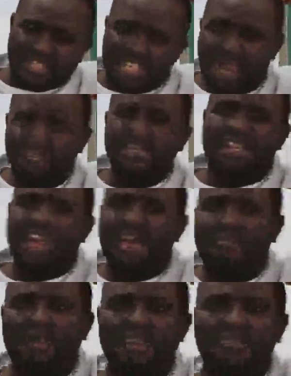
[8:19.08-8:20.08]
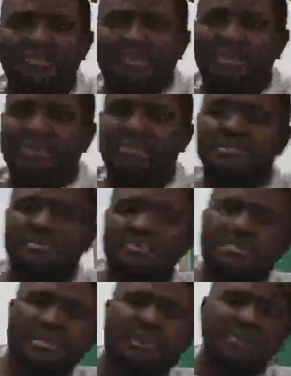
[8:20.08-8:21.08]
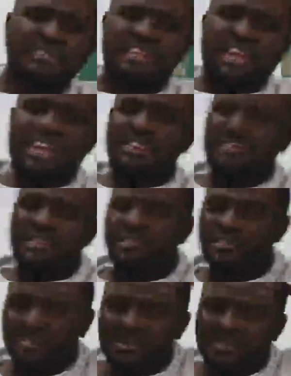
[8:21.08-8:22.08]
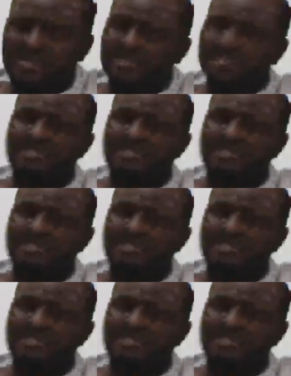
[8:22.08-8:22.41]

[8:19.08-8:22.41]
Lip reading: James Clerk Maxwell, that was in the 1800s,